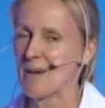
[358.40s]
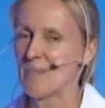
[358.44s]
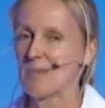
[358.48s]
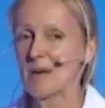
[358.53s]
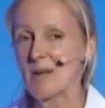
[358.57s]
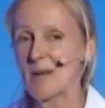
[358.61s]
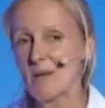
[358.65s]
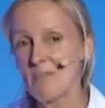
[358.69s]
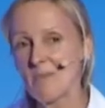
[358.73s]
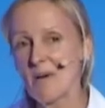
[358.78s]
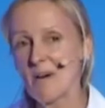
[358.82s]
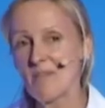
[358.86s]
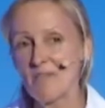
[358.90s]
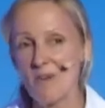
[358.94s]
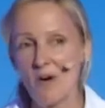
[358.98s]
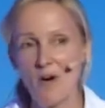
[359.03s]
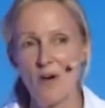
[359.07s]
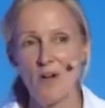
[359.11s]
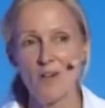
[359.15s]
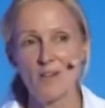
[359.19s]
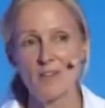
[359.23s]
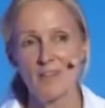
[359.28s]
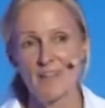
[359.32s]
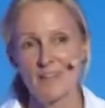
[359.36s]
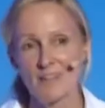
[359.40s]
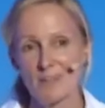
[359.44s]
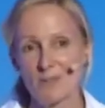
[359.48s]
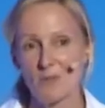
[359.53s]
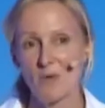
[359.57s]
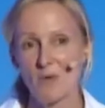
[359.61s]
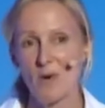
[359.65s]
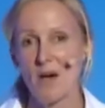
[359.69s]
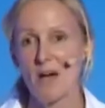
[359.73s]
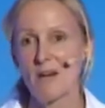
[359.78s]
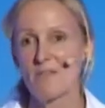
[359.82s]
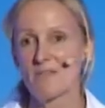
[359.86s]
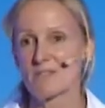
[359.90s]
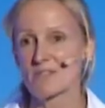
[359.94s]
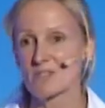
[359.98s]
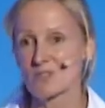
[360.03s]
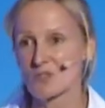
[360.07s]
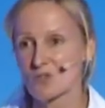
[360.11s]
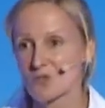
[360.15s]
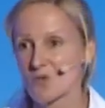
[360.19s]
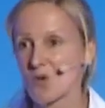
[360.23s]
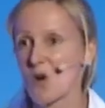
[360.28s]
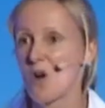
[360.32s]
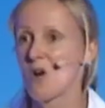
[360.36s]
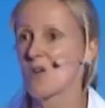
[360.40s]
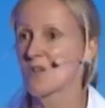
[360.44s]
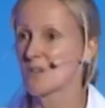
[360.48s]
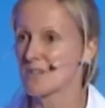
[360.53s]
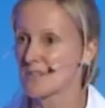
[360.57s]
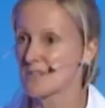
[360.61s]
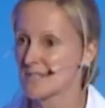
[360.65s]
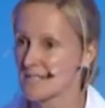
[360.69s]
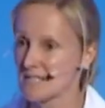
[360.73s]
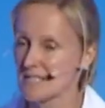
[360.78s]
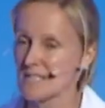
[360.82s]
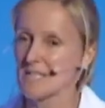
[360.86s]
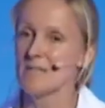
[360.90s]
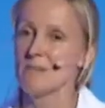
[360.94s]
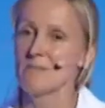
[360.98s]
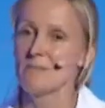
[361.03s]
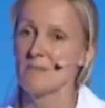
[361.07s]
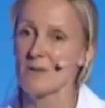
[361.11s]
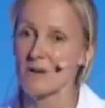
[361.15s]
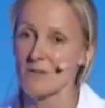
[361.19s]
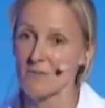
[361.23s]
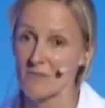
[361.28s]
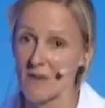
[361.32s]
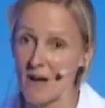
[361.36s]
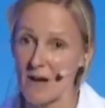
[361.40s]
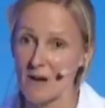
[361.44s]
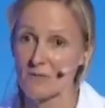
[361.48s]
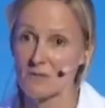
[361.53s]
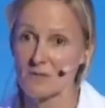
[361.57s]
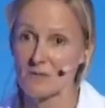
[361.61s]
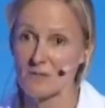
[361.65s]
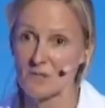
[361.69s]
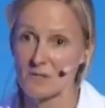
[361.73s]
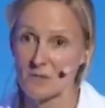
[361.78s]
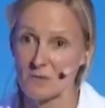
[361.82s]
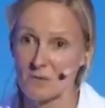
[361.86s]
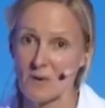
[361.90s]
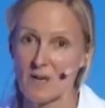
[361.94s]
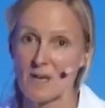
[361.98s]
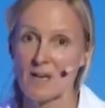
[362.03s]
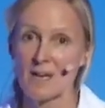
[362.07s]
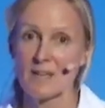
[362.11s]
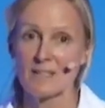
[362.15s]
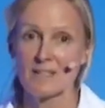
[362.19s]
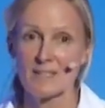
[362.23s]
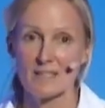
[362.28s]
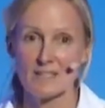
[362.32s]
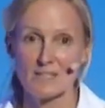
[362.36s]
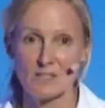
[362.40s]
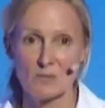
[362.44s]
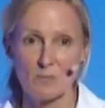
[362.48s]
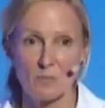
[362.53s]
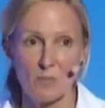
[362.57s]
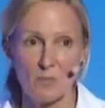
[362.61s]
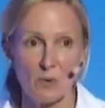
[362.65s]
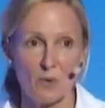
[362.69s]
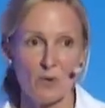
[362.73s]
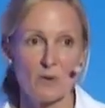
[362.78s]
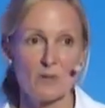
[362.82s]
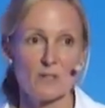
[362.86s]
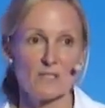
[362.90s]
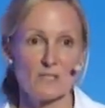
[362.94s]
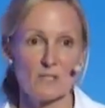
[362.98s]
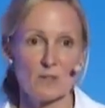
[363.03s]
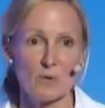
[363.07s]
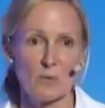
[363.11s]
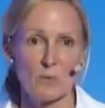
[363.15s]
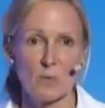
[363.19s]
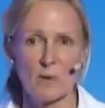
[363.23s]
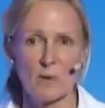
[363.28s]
But above all, that you have a strong team around you that supports you